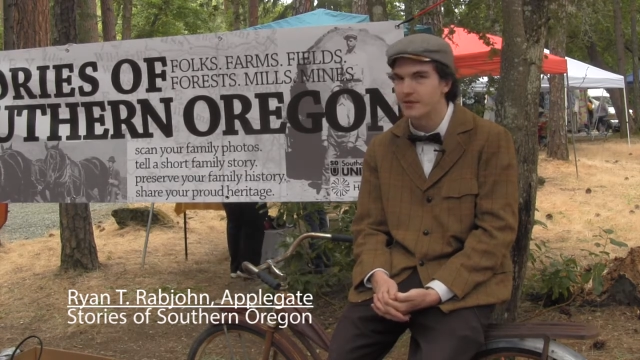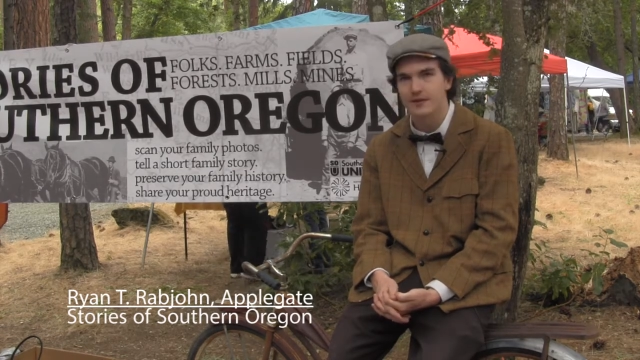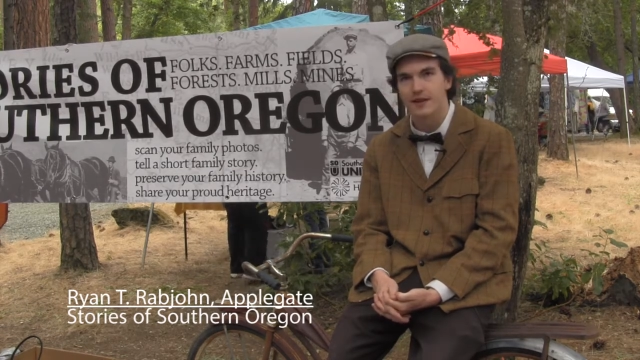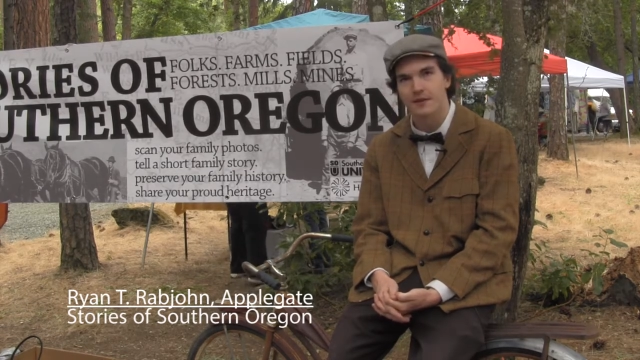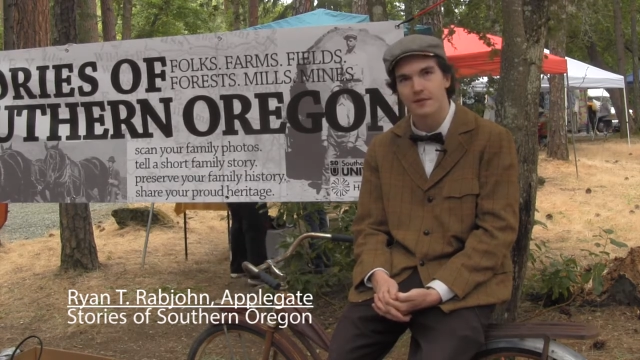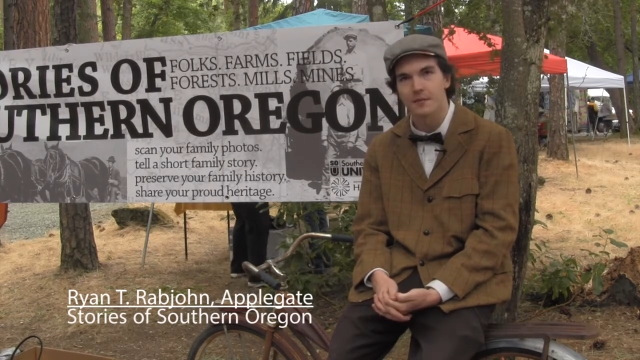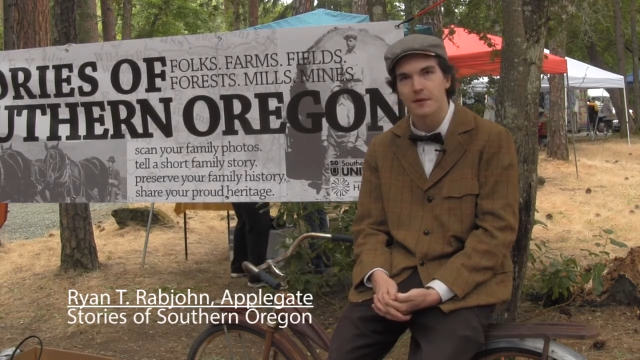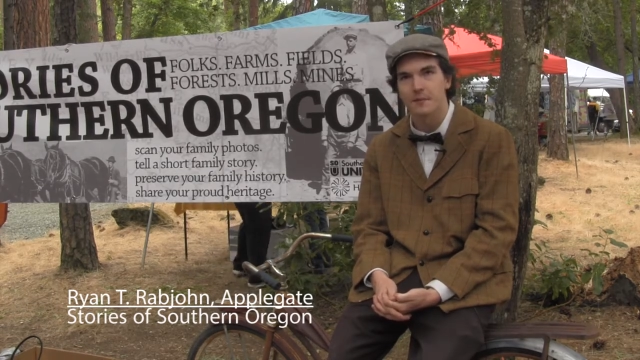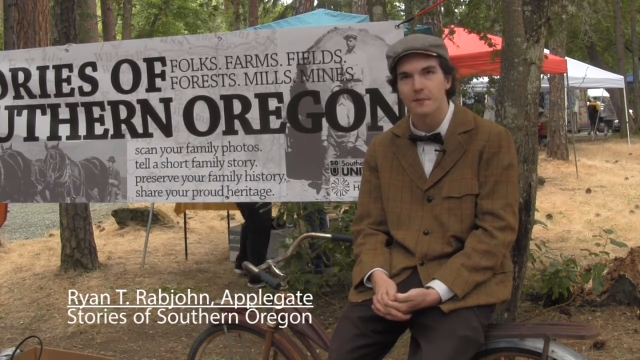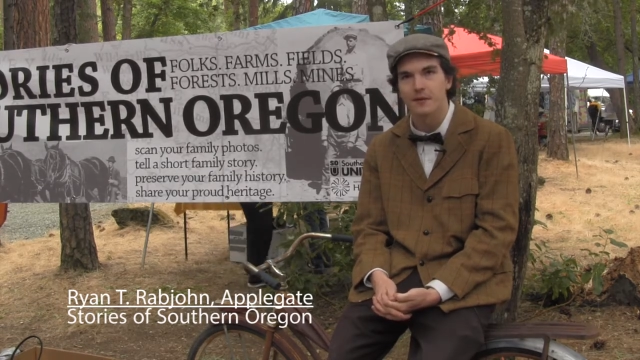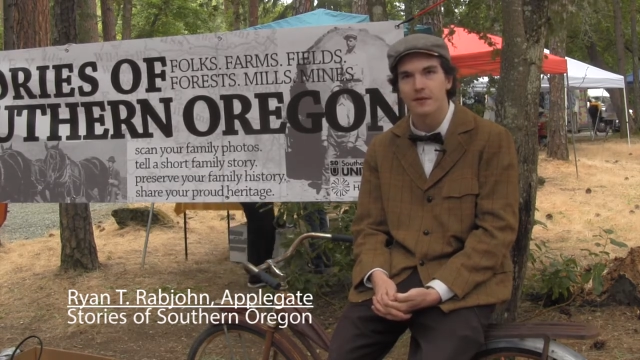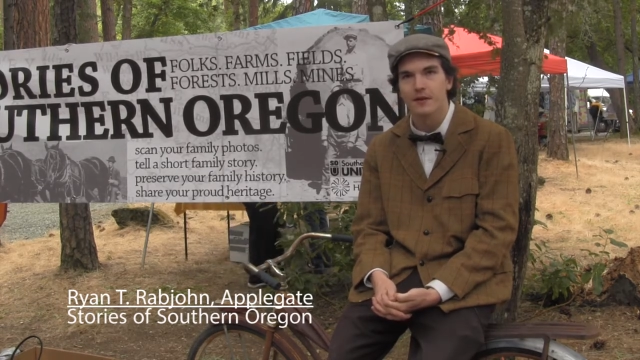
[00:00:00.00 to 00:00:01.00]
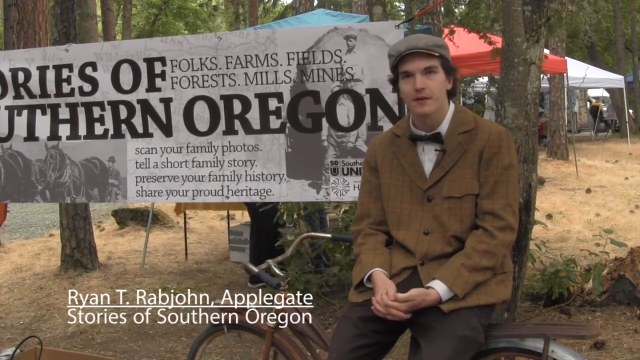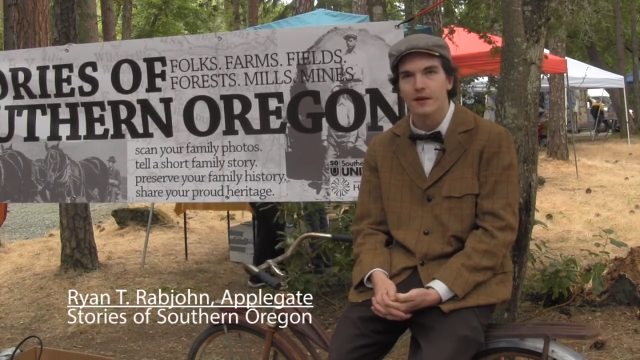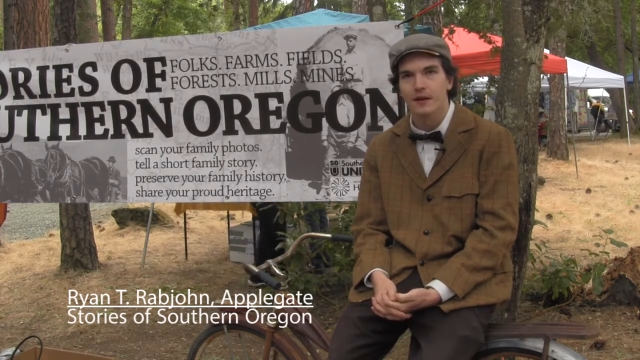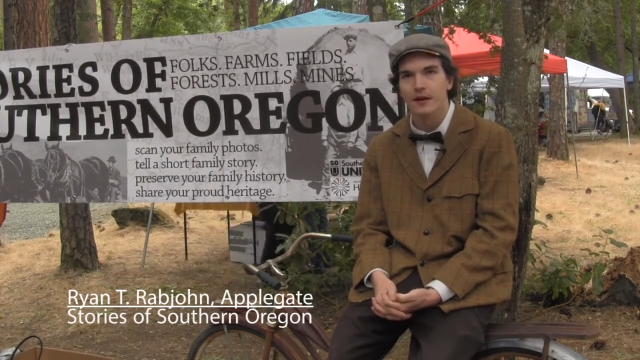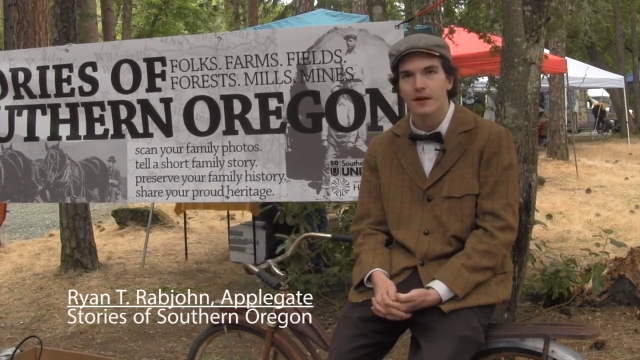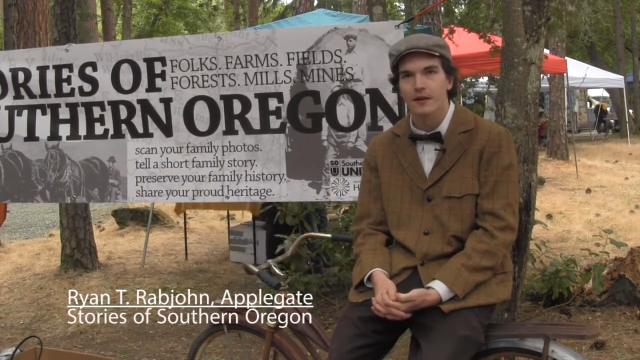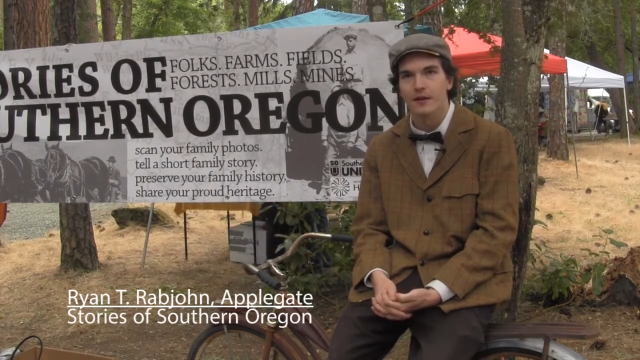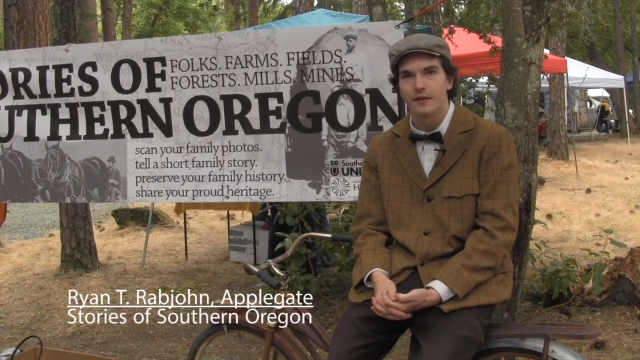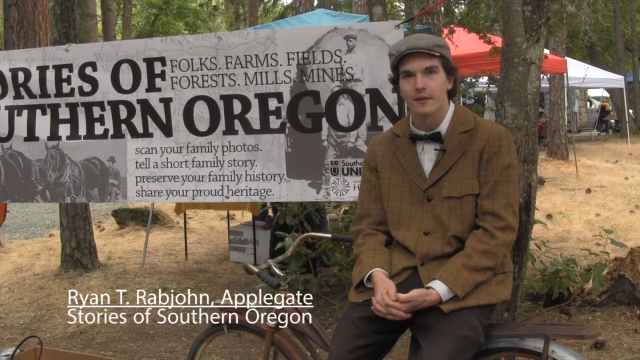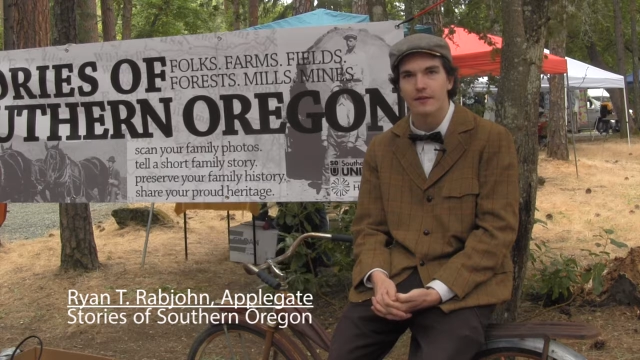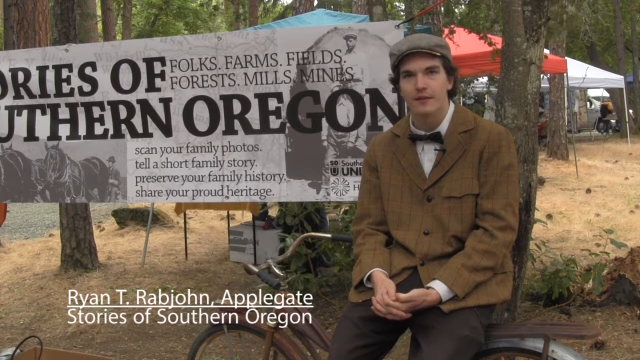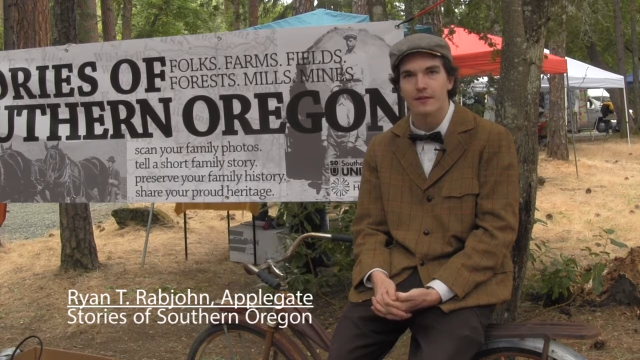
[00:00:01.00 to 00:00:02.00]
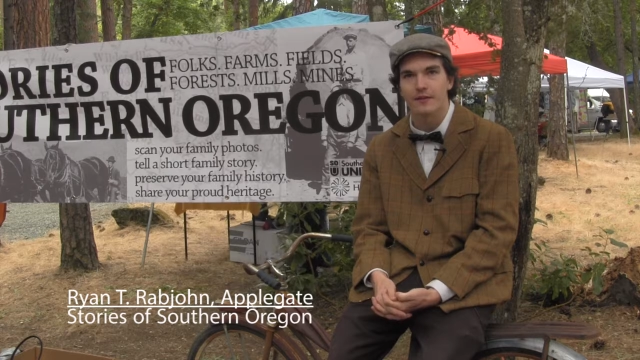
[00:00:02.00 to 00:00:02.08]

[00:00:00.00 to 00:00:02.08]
these other people that